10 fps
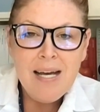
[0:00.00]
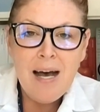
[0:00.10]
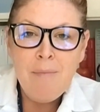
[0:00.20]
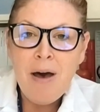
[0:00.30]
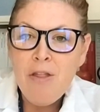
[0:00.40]

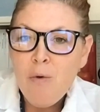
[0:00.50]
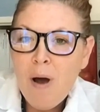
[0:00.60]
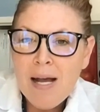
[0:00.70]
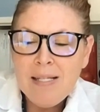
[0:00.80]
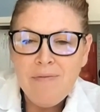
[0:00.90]
Um,
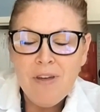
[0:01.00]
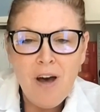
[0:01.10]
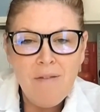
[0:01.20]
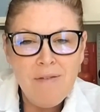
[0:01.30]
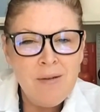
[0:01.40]
otherwise, if the
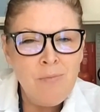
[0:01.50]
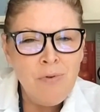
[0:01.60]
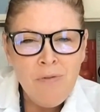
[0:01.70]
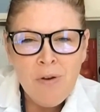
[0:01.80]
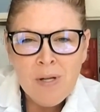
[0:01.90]
cough is
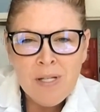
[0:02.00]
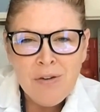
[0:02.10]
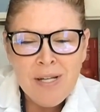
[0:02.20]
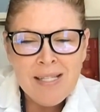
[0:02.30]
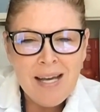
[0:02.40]
improving once
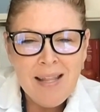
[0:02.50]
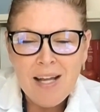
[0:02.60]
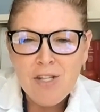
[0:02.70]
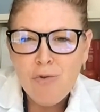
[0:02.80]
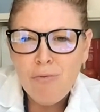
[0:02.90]
they're inside,
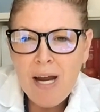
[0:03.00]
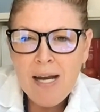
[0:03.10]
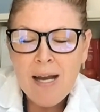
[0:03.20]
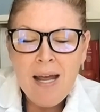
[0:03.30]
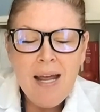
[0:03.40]
that's
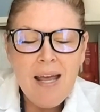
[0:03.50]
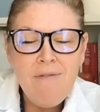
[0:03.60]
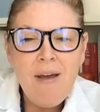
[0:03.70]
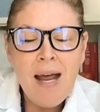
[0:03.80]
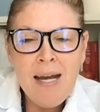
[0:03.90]
great.
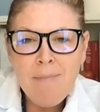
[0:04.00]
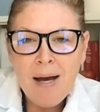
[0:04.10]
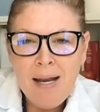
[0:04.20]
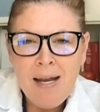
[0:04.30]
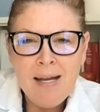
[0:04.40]
If
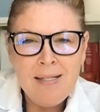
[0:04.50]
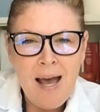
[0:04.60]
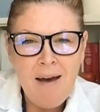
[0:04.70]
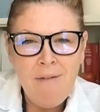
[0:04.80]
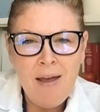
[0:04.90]
anybody is
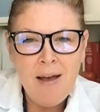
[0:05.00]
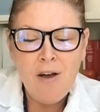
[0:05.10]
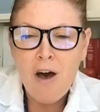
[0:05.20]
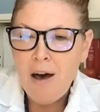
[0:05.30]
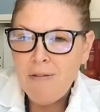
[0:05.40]
having a
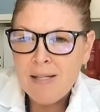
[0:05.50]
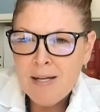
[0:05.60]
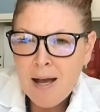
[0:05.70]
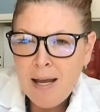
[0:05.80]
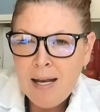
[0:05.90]
cough that's
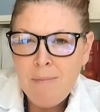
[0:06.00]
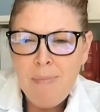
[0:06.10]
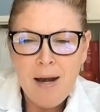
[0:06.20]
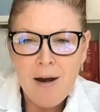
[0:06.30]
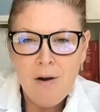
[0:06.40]
not getting
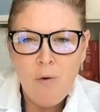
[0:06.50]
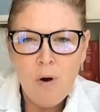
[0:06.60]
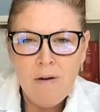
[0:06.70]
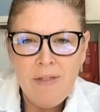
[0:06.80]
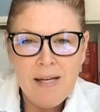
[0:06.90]
better,
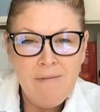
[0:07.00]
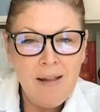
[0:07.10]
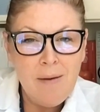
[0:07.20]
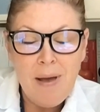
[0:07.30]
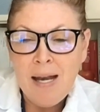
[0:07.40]
or if they
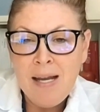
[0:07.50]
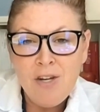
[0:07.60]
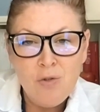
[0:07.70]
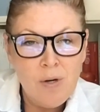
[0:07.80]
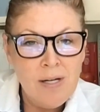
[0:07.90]
develop any
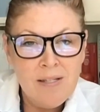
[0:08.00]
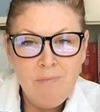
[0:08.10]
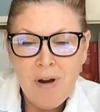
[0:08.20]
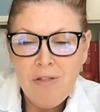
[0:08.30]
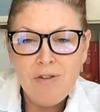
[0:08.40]
shortness of
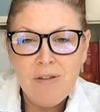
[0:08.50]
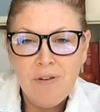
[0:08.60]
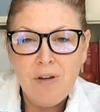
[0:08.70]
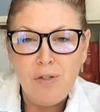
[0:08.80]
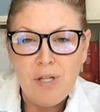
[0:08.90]
breath or
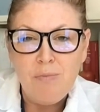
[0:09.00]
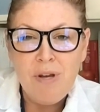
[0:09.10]
difficulty